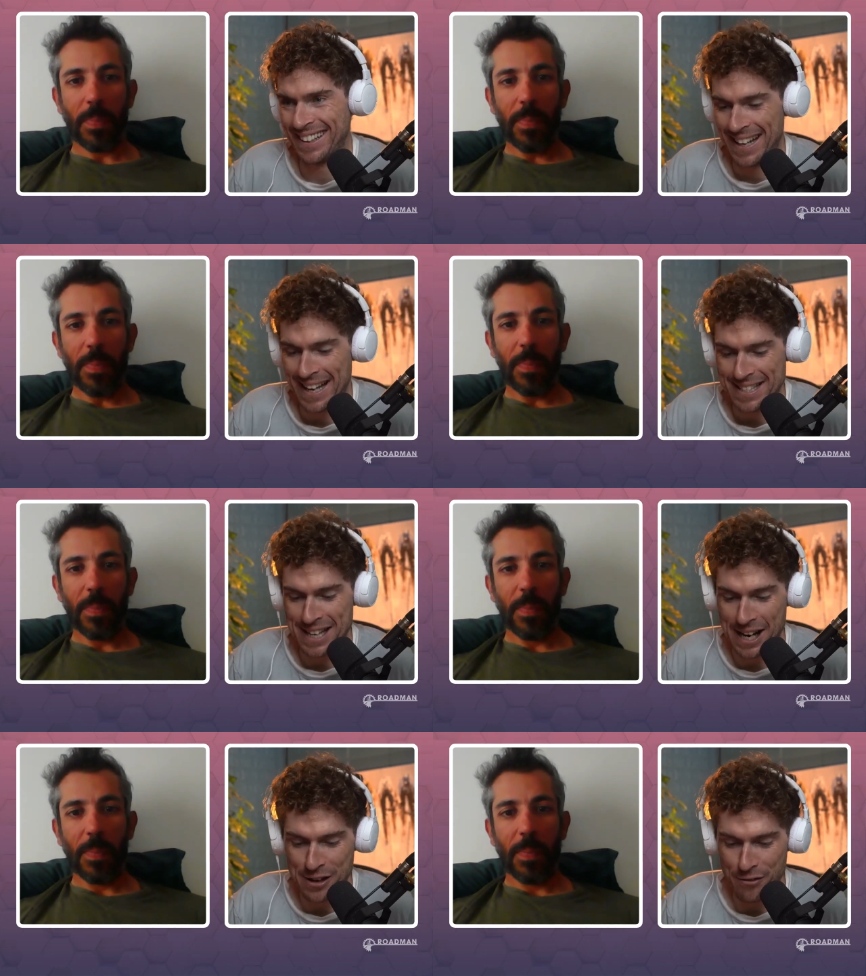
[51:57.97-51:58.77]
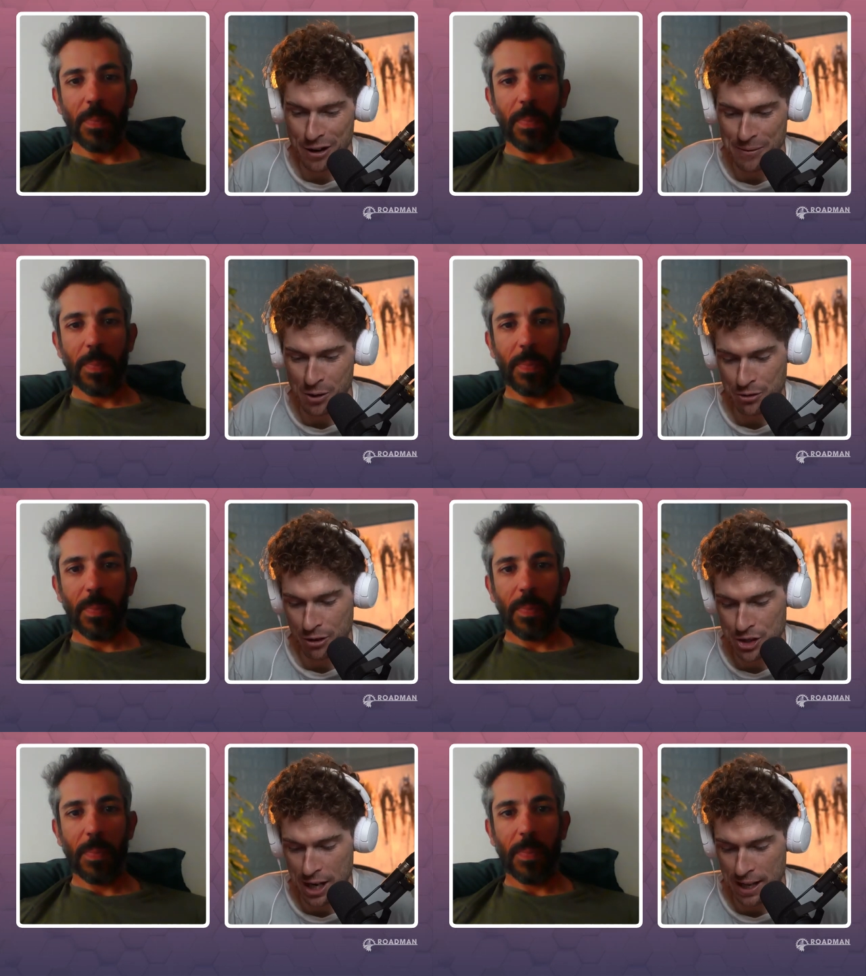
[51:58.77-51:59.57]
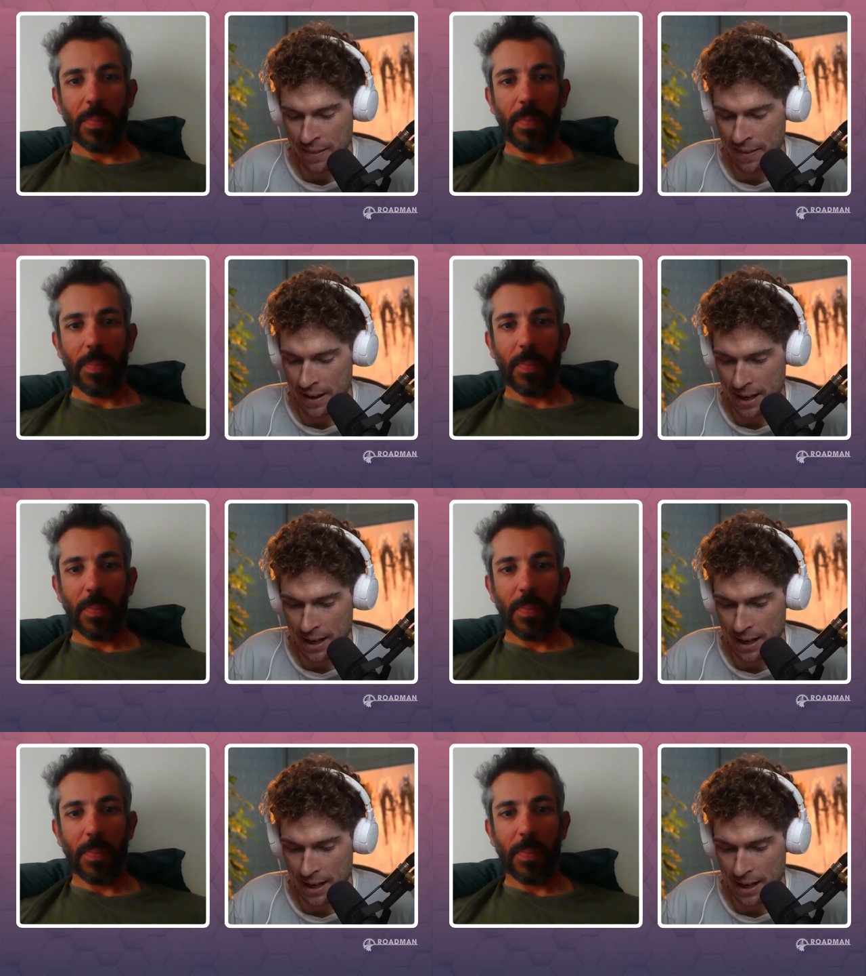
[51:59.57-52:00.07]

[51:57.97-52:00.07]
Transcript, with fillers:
Speaker 1: Thank you very much for chatting. Uh,